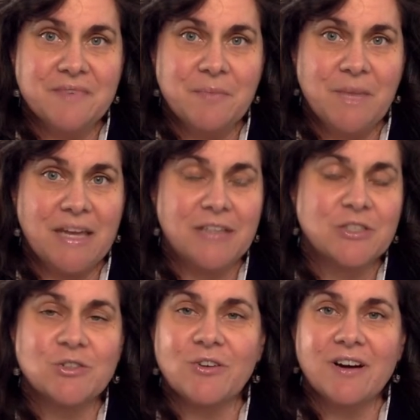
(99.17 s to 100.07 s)
making
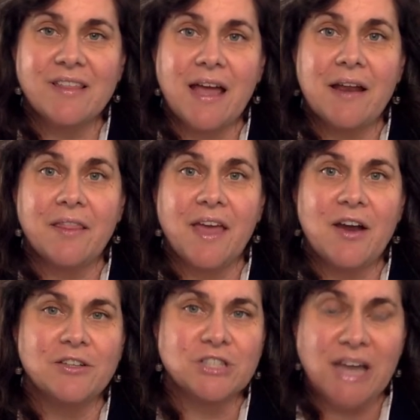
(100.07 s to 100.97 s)
sure that they
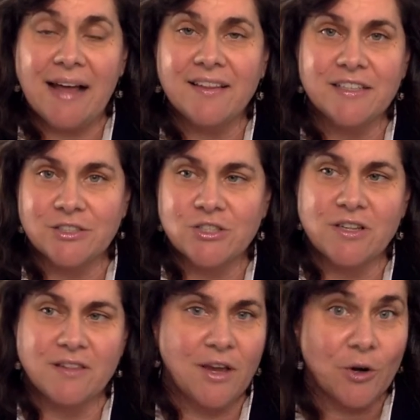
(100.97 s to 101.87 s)
are challenged,
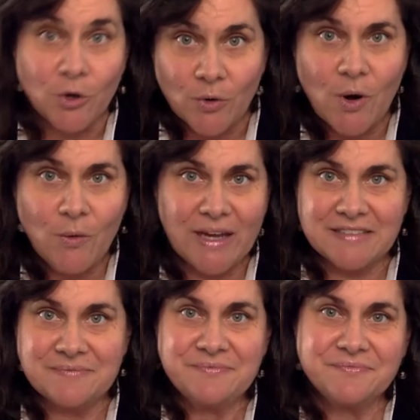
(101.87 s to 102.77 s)
that they are growing,